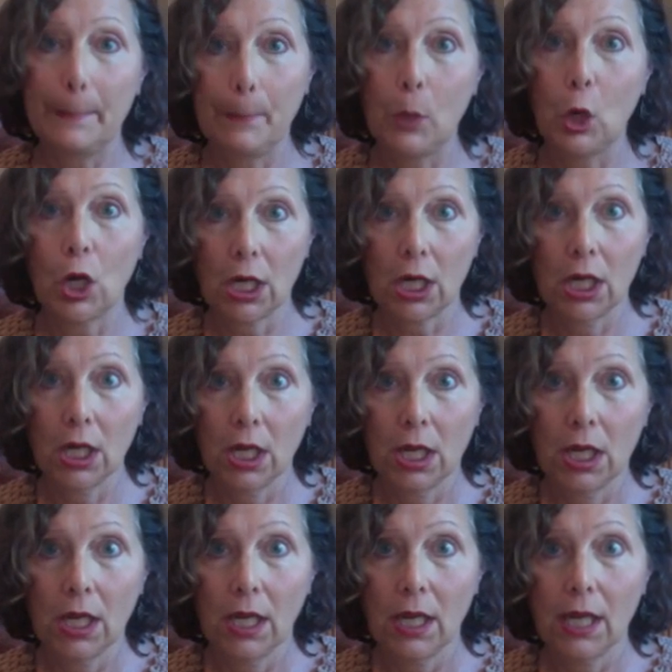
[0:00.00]
book
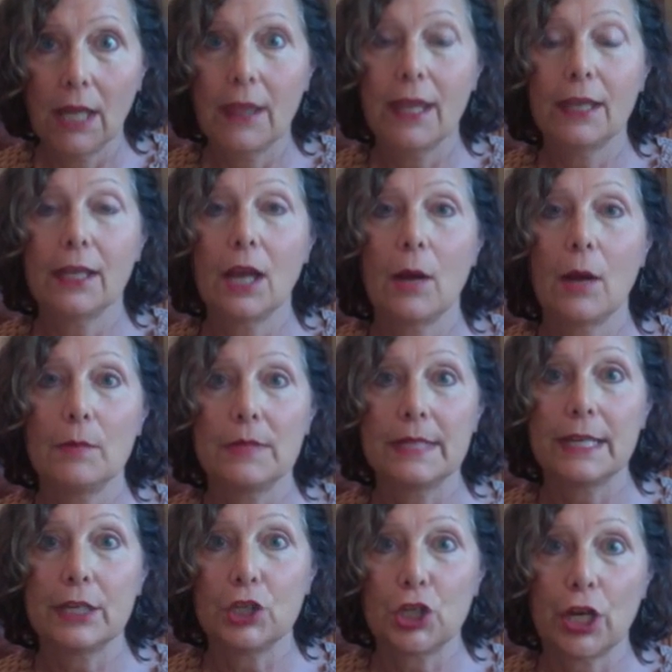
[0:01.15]
and then comes
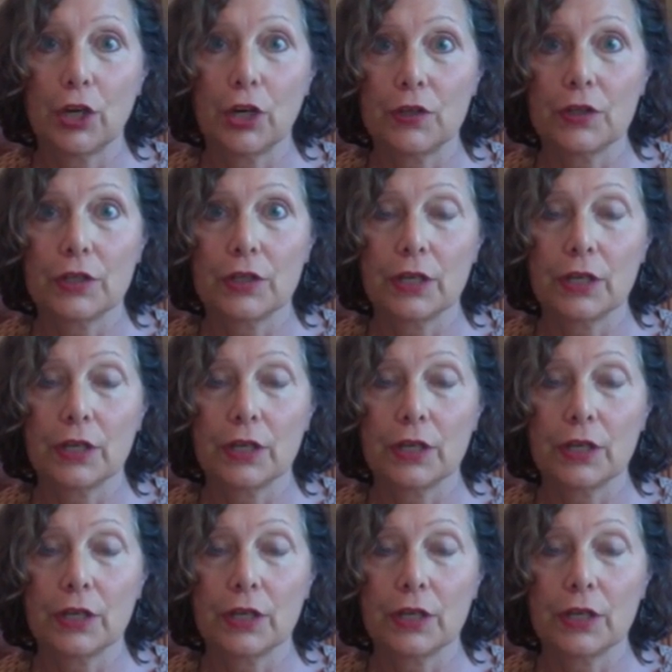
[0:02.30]
and shares